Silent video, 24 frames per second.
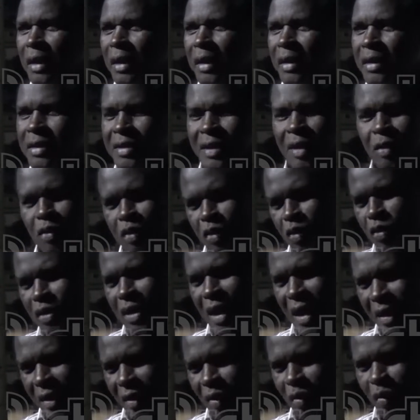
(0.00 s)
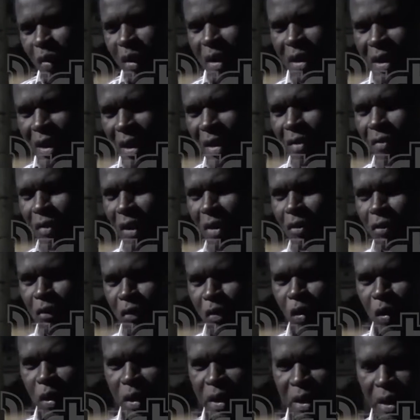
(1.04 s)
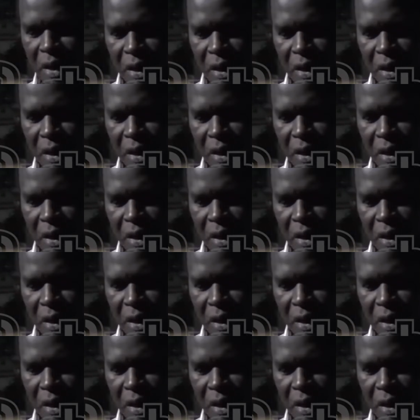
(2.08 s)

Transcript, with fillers: in South Sudan, we delivered food.